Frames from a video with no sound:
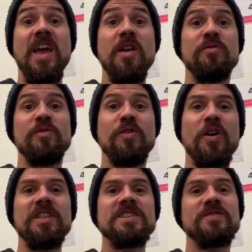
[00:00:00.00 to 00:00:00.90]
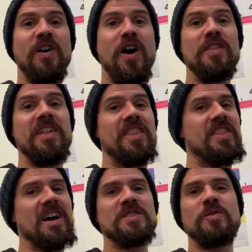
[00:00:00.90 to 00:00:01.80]
If you've got this far, then
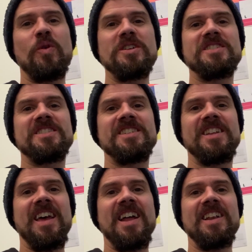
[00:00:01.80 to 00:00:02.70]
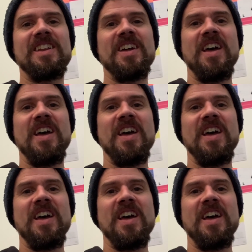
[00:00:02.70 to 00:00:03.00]
thanks for watching to the end.